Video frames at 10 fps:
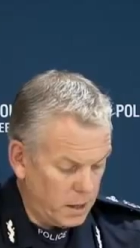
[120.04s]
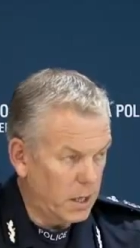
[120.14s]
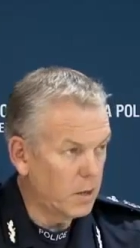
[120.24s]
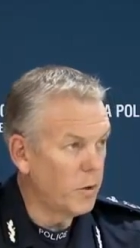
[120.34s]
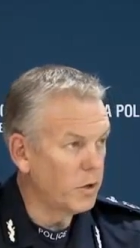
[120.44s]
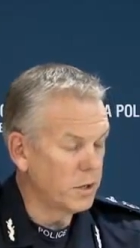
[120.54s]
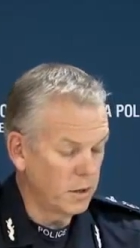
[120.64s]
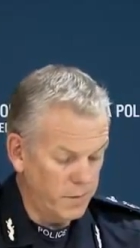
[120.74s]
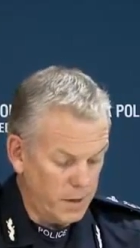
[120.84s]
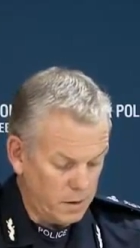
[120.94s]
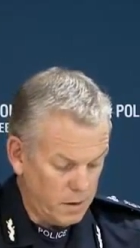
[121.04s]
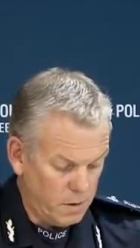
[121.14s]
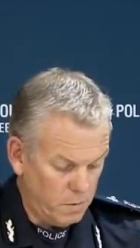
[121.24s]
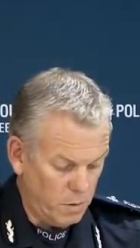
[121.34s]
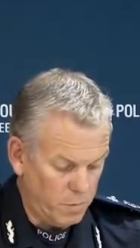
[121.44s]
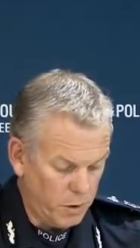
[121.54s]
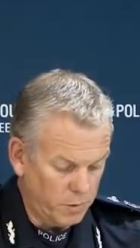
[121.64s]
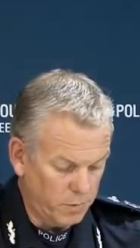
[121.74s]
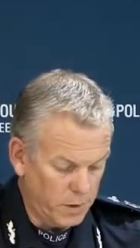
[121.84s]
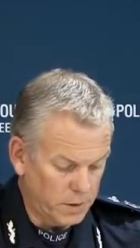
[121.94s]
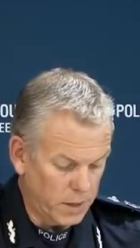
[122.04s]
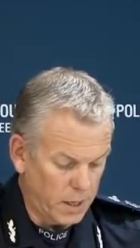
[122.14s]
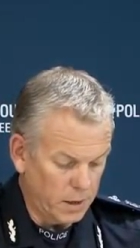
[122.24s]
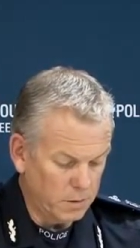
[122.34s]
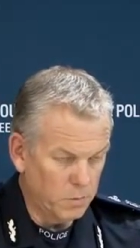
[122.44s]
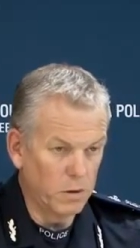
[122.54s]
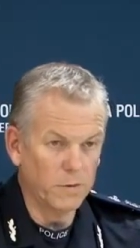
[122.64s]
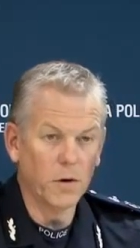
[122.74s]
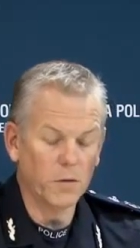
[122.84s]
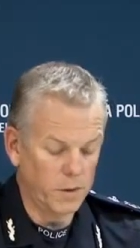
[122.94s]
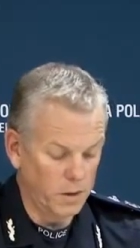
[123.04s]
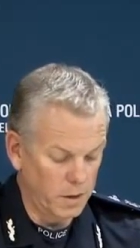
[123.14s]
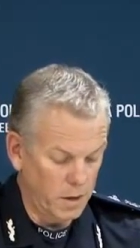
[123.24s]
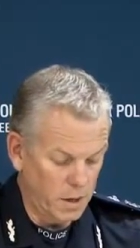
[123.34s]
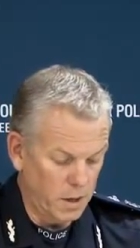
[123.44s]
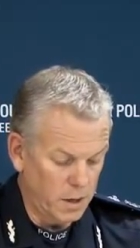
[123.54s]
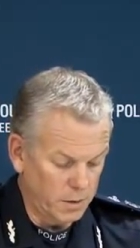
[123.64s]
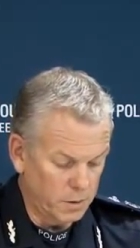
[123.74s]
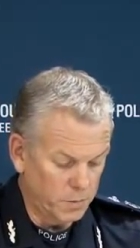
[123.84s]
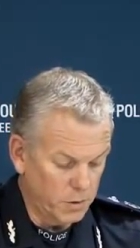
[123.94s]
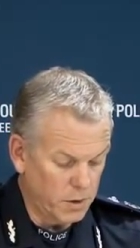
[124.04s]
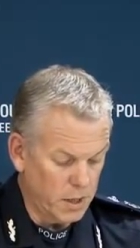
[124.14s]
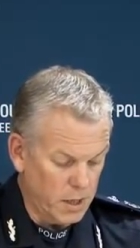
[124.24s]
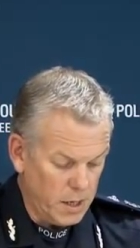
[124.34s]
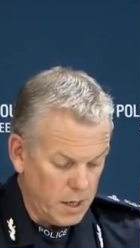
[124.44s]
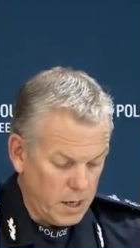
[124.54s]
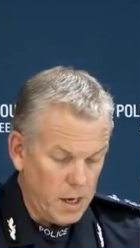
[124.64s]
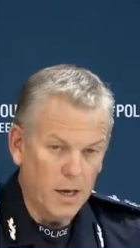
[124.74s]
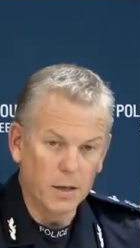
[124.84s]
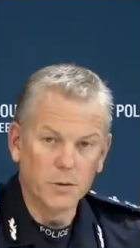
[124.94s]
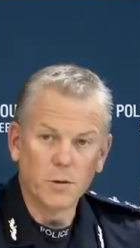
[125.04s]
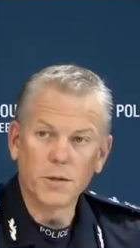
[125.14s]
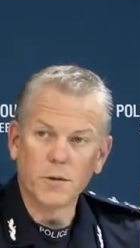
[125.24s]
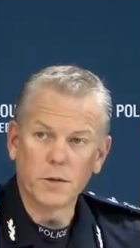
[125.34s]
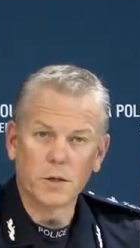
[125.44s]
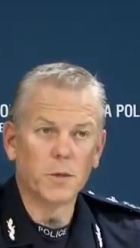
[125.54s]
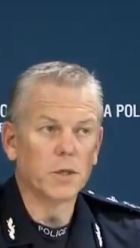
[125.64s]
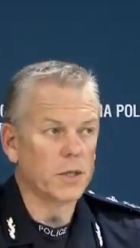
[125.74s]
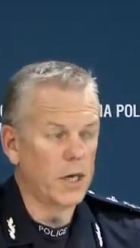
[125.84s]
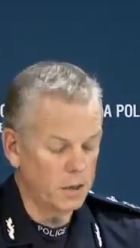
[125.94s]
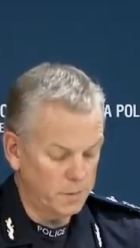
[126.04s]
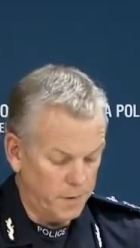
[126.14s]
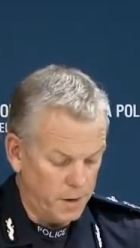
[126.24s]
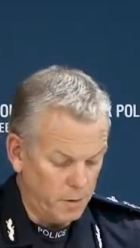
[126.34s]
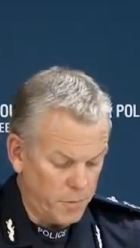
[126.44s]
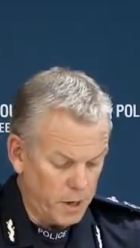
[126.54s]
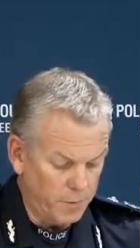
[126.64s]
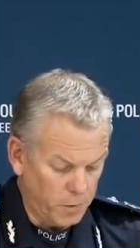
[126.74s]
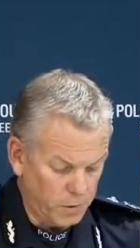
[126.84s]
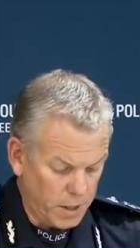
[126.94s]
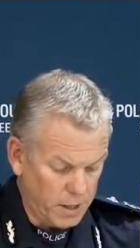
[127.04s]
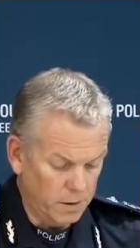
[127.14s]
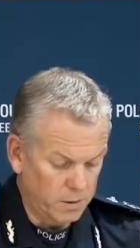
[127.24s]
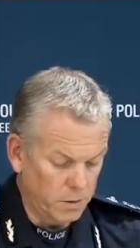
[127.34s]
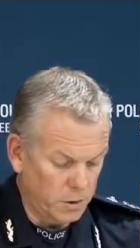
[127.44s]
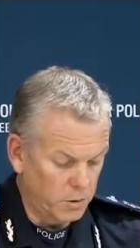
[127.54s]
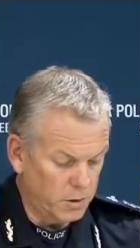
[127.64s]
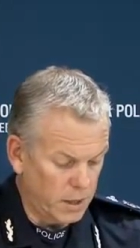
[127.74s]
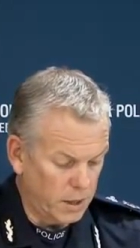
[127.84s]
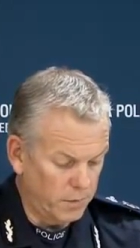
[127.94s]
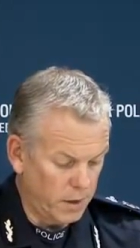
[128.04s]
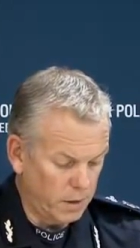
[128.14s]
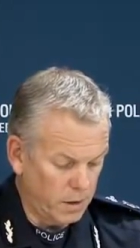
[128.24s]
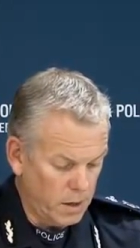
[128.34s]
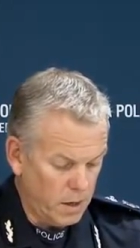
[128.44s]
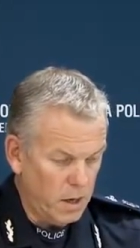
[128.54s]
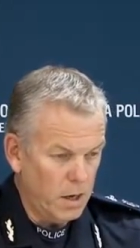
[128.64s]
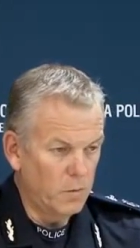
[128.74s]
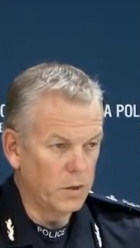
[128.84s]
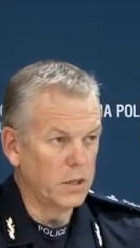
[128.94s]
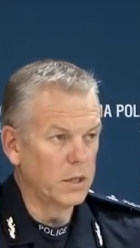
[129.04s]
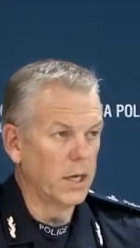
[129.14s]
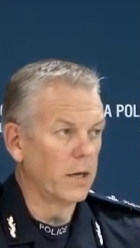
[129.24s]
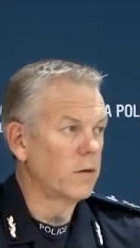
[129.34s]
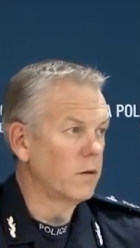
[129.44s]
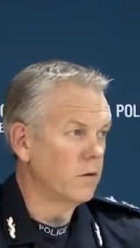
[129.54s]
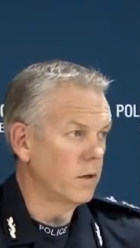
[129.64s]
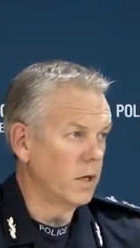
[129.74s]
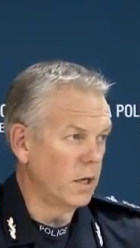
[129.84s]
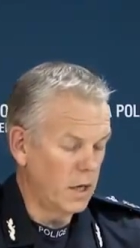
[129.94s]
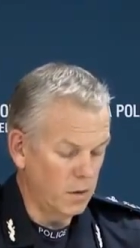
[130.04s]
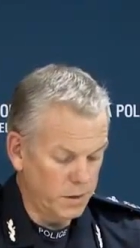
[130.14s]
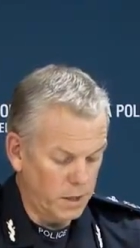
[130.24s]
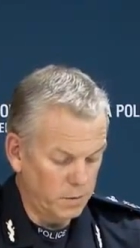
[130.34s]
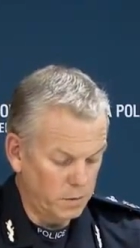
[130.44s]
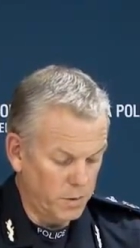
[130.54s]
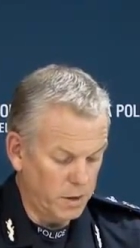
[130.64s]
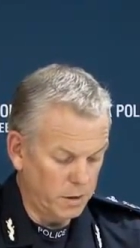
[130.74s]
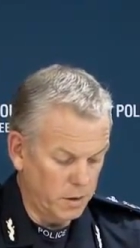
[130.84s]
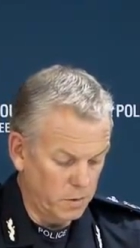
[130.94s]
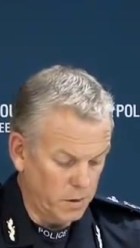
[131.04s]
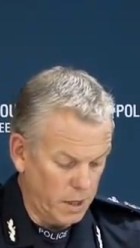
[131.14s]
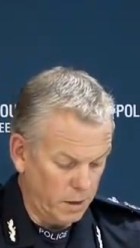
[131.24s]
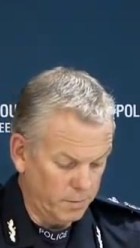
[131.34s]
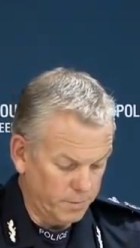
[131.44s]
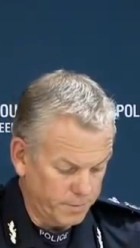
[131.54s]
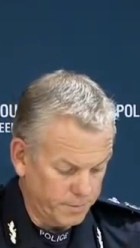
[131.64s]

at a kickboxing event where both of these gangs were involved in a, a dispute and there was also a suspicious house fire at Parafield Gardens on Tuesday evening which is linked to the Hells Angels motorcycle gang.